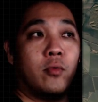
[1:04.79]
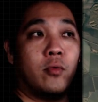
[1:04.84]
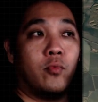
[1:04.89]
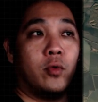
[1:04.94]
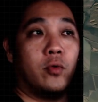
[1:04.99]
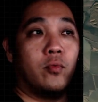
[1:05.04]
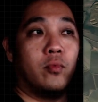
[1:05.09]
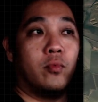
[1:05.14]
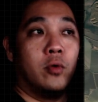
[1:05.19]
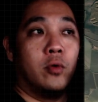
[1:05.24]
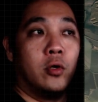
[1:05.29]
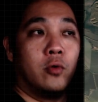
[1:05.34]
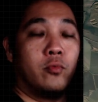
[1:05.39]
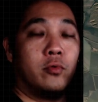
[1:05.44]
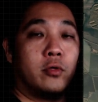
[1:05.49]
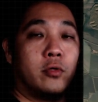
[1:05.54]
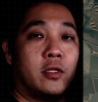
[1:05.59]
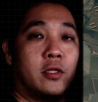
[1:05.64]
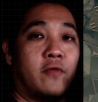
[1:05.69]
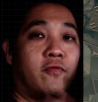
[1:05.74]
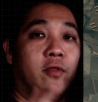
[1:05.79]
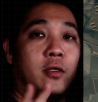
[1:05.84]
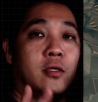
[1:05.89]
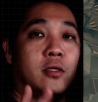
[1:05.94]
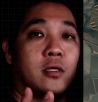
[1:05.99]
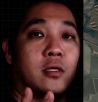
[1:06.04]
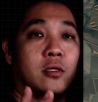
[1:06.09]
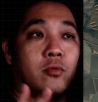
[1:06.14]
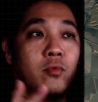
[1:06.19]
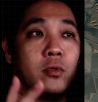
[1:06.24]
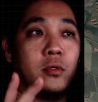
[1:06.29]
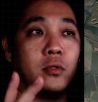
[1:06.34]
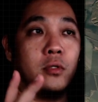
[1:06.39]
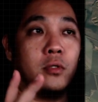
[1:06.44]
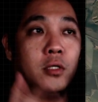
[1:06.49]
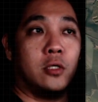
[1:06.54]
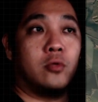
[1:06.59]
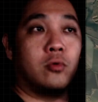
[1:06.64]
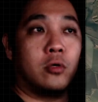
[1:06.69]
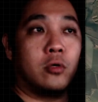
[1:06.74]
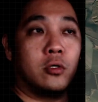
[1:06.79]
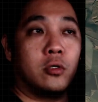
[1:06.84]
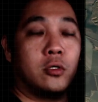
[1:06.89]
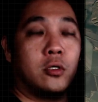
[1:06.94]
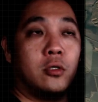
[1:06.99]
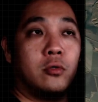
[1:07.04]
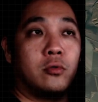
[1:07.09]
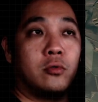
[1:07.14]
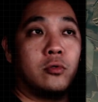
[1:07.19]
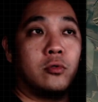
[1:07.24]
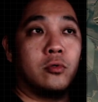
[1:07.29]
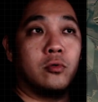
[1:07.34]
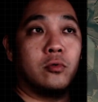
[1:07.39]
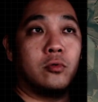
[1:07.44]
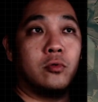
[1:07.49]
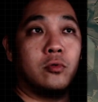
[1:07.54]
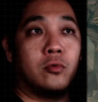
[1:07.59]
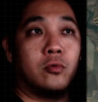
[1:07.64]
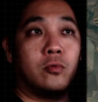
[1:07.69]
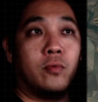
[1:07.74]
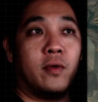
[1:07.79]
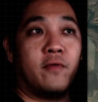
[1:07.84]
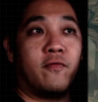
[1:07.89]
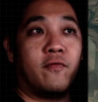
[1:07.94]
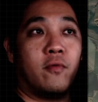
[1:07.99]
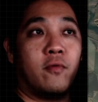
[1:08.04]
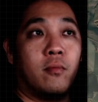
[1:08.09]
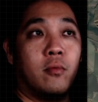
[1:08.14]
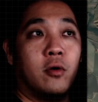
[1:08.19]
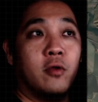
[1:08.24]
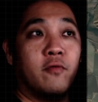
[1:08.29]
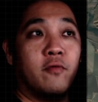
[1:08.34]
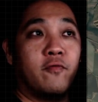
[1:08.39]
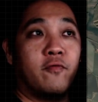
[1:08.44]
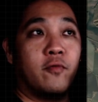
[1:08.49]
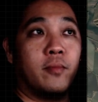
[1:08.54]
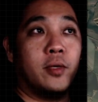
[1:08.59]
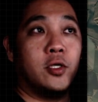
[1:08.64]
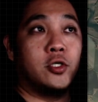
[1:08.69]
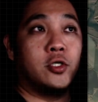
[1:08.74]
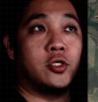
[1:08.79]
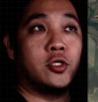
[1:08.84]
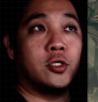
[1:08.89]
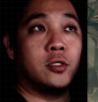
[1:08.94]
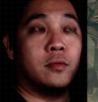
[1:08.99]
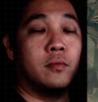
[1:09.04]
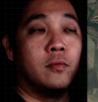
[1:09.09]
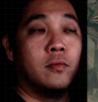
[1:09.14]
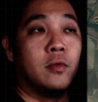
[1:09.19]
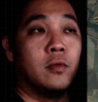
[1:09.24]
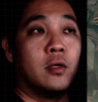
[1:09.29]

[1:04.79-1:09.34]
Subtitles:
we will definitely just need to continue to wait for more information.